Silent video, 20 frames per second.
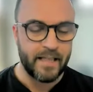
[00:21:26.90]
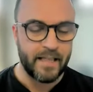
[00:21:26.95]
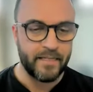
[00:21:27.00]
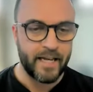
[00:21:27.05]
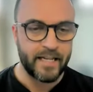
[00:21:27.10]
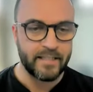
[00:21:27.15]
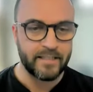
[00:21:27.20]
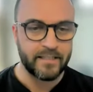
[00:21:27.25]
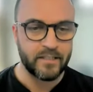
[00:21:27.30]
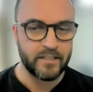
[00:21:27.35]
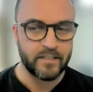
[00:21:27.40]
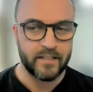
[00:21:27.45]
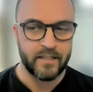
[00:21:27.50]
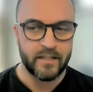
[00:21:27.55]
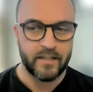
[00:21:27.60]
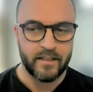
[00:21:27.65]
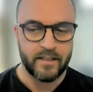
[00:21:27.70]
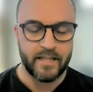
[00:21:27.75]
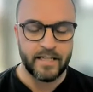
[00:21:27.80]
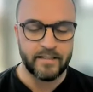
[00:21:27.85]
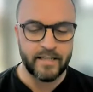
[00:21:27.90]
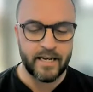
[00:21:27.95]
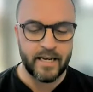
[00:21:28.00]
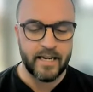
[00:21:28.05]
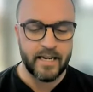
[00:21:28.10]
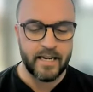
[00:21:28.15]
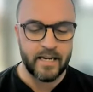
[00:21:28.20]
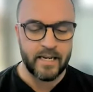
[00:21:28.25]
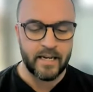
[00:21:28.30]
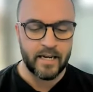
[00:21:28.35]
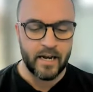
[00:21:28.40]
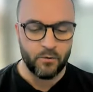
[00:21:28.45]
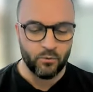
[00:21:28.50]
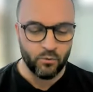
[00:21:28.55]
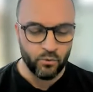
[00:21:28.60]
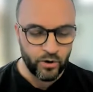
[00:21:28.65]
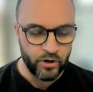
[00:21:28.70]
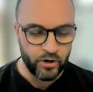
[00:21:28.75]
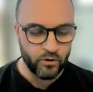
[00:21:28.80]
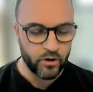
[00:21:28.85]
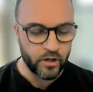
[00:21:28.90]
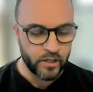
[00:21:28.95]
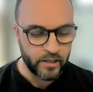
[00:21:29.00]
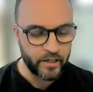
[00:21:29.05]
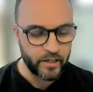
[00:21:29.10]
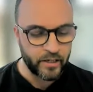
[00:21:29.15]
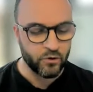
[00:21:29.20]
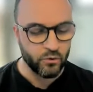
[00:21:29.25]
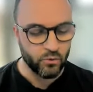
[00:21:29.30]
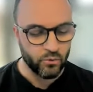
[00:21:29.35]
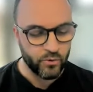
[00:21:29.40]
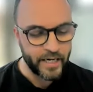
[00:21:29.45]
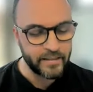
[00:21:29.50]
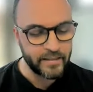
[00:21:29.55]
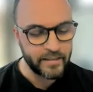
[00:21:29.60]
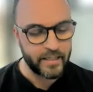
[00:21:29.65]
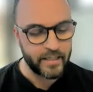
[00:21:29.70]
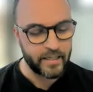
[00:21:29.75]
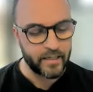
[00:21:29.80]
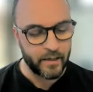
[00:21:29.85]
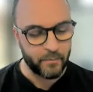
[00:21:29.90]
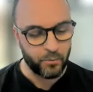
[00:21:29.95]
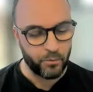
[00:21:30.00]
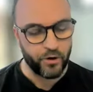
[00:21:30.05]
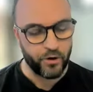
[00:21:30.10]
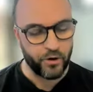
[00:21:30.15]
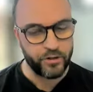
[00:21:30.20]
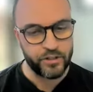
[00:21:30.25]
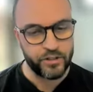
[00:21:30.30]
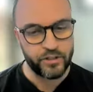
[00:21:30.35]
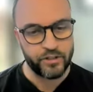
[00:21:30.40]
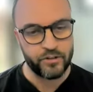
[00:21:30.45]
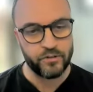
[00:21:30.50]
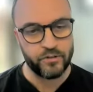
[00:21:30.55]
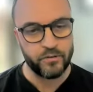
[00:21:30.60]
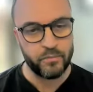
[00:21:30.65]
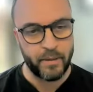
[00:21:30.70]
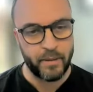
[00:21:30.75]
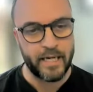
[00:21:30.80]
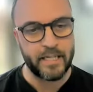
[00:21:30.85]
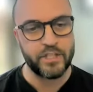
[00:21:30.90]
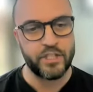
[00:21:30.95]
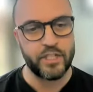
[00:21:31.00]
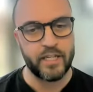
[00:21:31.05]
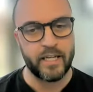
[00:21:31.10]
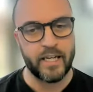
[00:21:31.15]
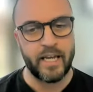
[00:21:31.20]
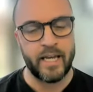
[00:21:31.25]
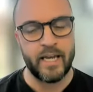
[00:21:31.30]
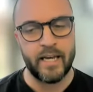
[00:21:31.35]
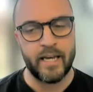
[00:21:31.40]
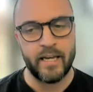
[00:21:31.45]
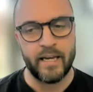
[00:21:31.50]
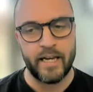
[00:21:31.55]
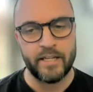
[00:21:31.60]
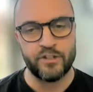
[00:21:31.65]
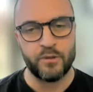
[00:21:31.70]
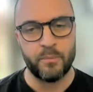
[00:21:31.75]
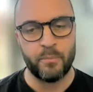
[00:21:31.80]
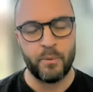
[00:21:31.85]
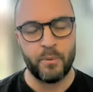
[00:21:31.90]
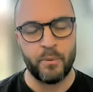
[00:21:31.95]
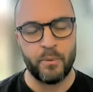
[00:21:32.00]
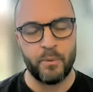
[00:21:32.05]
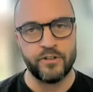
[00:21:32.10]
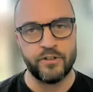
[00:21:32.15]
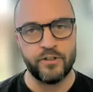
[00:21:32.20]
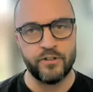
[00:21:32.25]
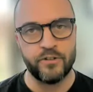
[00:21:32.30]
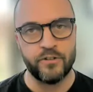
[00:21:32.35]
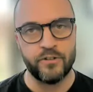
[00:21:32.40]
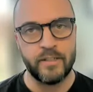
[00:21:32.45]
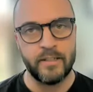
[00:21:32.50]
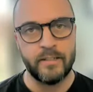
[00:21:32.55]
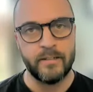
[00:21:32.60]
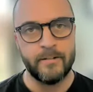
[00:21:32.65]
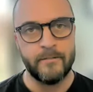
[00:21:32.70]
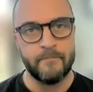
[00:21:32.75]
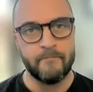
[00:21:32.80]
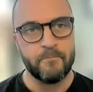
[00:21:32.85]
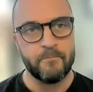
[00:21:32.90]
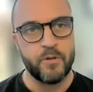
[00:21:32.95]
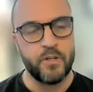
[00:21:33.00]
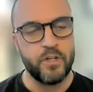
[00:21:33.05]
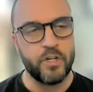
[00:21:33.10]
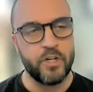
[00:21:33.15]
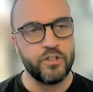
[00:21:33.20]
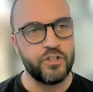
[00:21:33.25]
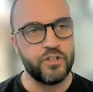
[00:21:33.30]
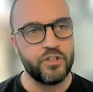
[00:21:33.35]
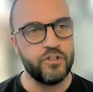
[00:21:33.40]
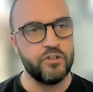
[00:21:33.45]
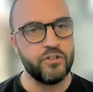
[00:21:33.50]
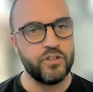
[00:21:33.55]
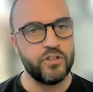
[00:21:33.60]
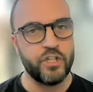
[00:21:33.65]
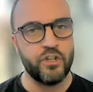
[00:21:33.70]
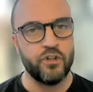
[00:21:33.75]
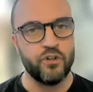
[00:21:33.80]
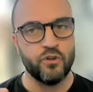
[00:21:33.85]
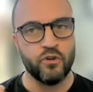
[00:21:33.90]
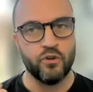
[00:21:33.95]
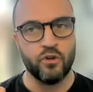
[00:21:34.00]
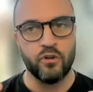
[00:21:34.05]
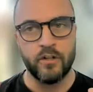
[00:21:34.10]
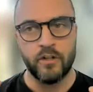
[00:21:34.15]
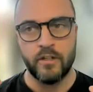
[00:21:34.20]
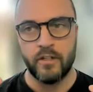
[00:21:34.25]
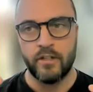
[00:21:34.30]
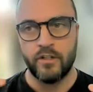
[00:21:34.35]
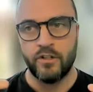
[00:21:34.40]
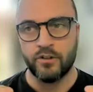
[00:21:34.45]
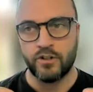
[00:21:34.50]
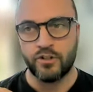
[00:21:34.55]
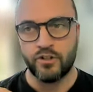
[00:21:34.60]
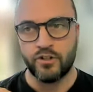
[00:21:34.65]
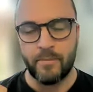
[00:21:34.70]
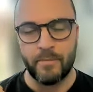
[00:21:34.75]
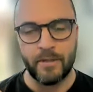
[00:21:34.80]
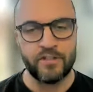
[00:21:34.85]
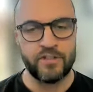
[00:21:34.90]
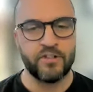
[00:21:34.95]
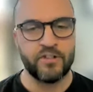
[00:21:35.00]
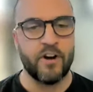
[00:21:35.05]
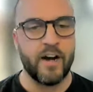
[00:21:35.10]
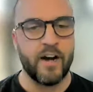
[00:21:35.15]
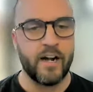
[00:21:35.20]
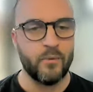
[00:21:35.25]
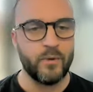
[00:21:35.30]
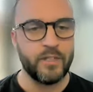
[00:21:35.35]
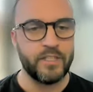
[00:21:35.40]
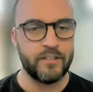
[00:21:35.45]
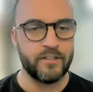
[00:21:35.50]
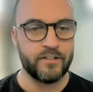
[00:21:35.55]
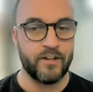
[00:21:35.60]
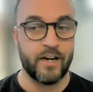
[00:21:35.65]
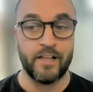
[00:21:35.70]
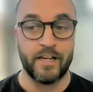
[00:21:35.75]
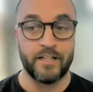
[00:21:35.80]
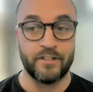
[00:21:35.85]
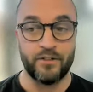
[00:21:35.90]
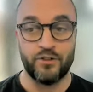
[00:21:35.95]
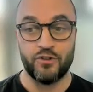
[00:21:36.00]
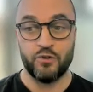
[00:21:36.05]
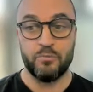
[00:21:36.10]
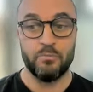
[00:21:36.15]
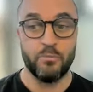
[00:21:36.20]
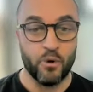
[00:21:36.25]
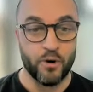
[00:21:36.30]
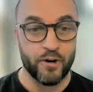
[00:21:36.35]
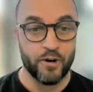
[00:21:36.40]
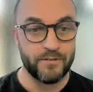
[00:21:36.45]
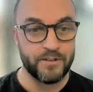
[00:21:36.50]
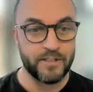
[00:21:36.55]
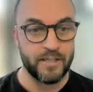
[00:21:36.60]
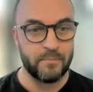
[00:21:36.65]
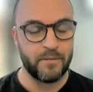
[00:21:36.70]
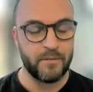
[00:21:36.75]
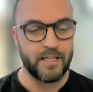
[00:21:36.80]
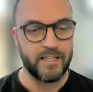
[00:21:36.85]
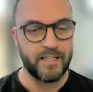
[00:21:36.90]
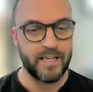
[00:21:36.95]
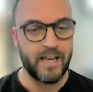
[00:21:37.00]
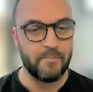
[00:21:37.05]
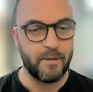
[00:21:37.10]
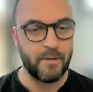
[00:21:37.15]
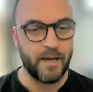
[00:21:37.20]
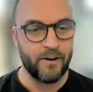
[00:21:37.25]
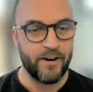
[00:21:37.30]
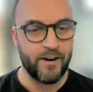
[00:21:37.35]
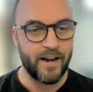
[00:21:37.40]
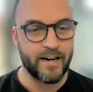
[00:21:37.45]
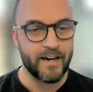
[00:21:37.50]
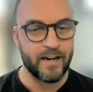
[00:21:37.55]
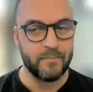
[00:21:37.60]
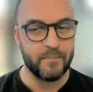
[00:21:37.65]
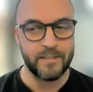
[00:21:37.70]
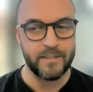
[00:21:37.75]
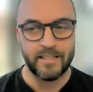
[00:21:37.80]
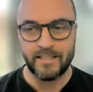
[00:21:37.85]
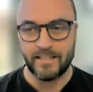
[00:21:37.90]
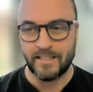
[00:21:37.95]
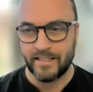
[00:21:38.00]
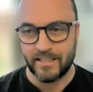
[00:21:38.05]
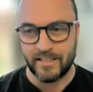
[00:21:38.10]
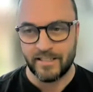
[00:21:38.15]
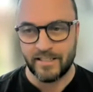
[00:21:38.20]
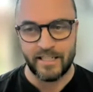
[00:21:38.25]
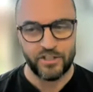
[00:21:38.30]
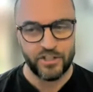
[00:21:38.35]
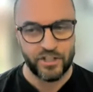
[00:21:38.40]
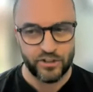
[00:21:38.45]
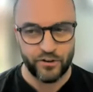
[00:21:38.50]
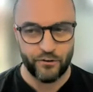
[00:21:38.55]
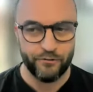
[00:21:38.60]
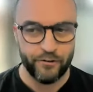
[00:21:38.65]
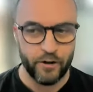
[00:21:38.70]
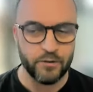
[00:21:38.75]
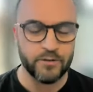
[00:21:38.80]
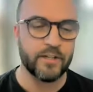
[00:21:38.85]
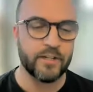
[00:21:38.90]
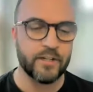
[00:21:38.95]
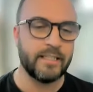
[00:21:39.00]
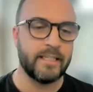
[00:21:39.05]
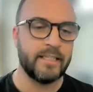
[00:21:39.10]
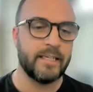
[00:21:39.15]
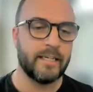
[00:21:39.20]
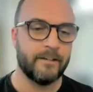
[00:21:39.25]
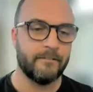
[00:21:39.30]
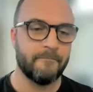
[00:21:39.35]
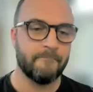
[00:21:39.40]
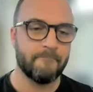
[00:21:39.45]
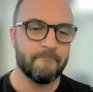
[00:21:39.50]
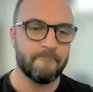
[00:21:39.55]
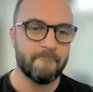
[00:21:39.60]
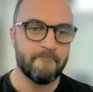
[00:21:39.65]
And that's that's a, a real clinical reasoning approach to patient care, as opposed to, you know, just using your your treatment style, which is I like to do more of something to get better outcomes. And it's just, it's just a false idea.